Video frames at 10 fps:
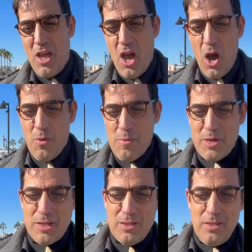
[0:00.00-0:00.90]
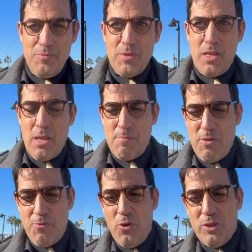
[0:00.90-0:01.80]
However,
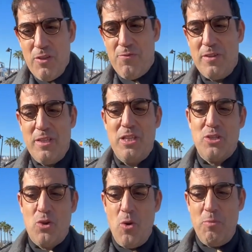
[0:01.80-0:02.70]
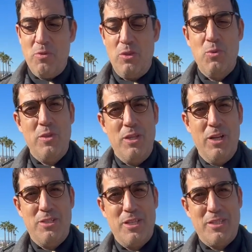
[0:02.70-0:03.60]
before defining the scope of the due
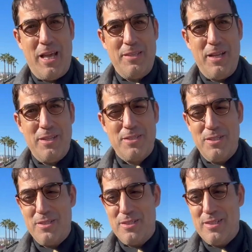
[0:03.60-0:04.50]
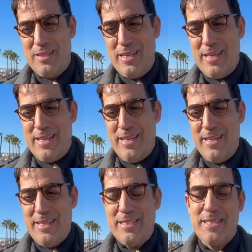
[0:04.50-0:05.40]
diligence analysis, it
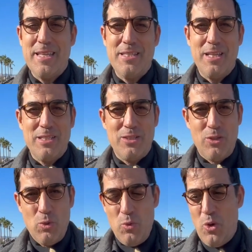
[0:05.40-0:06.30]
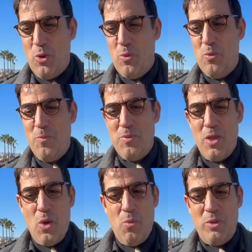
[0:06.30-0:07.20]
is essential to know
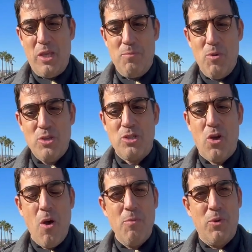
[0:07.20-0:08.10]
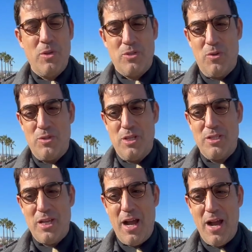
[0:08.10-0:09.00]
what the most common resources
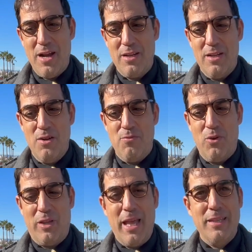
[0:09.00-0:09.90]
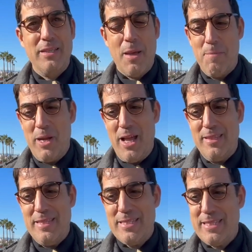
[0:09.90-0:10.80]
are for gaining a better
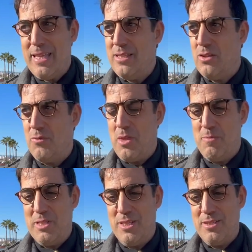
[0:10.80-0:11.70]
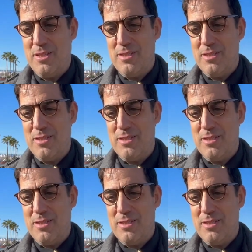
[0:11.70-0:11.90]
understanding of the business.